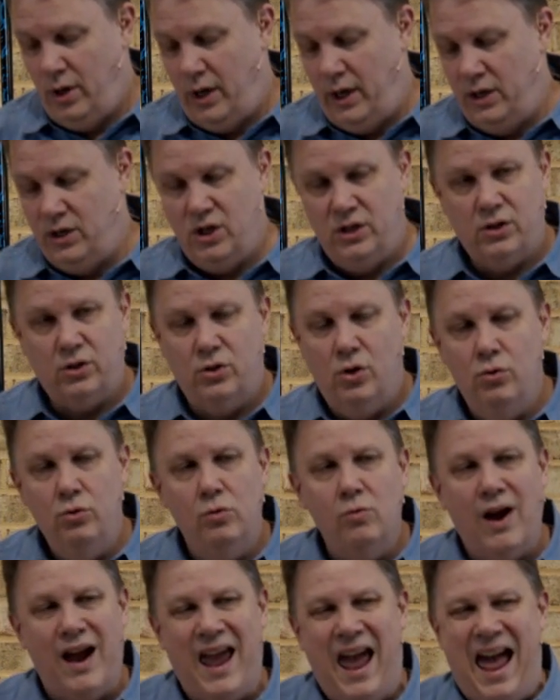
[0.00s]
Jesus, who
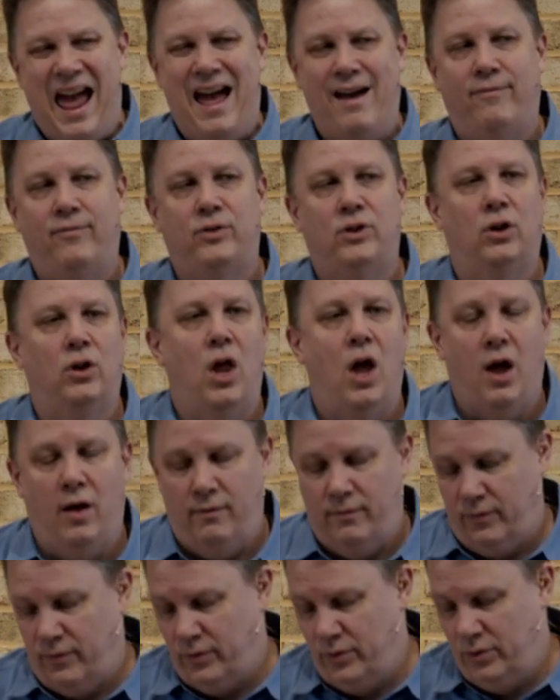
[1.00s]
do I have to love?
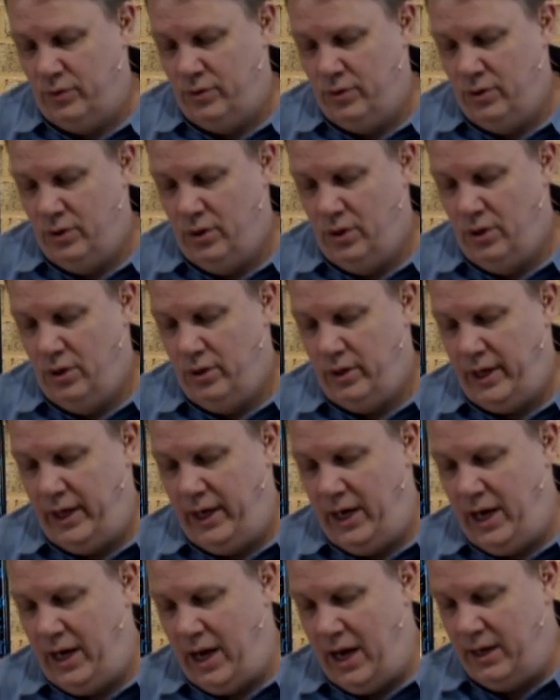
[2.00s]
And,
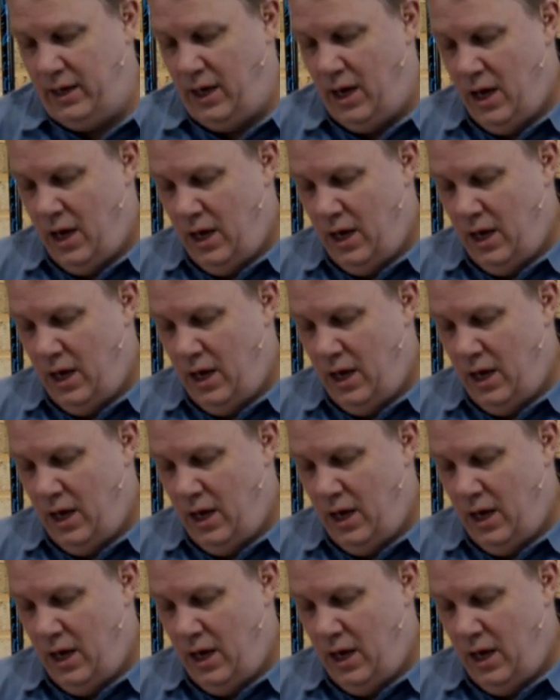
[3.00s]
and,